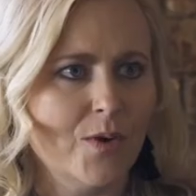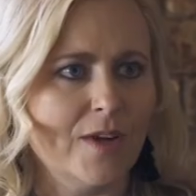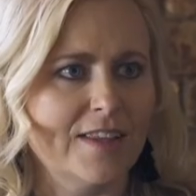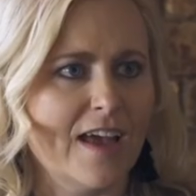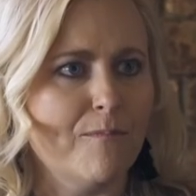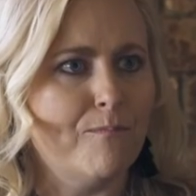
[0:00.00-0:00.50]

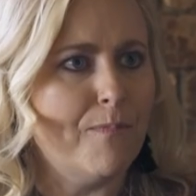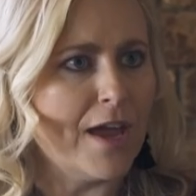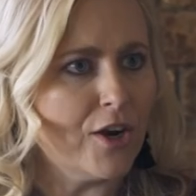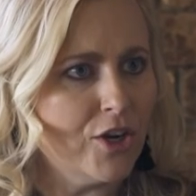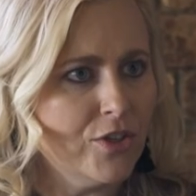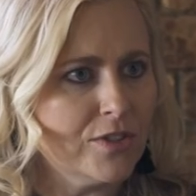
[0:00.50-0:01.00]
Right? They have mm.
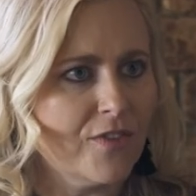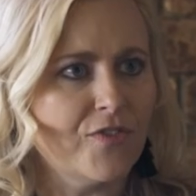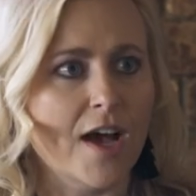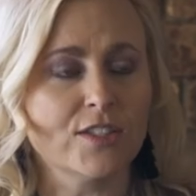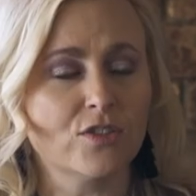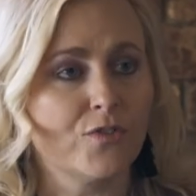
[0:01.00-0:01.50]
better mm. use of
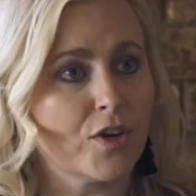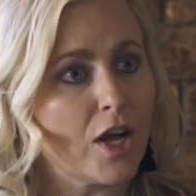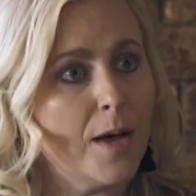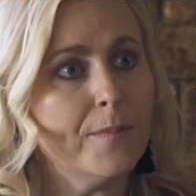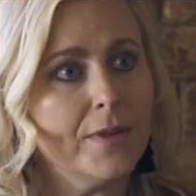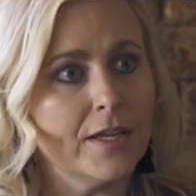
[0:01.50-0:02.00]
thought. So for
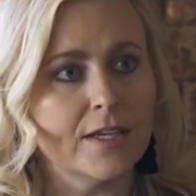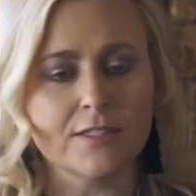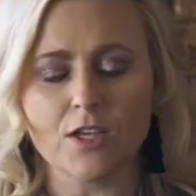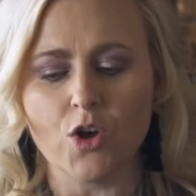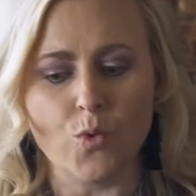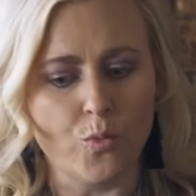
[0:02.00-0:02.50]
companies
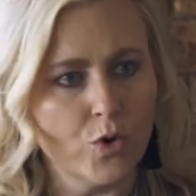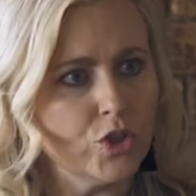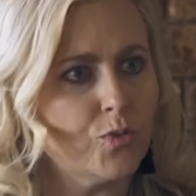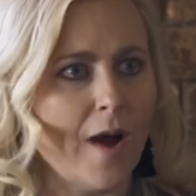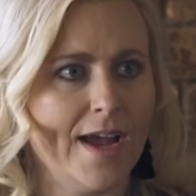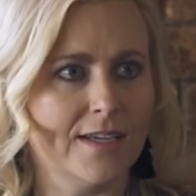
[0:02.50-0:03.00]
wow.
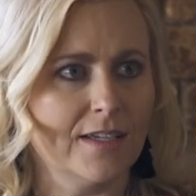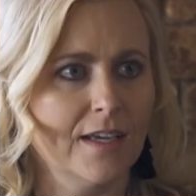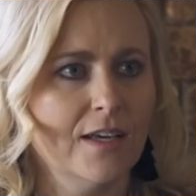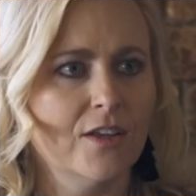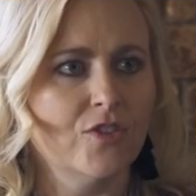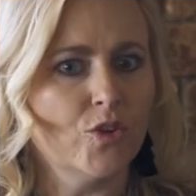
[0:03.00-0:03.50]
worldwide, yeah.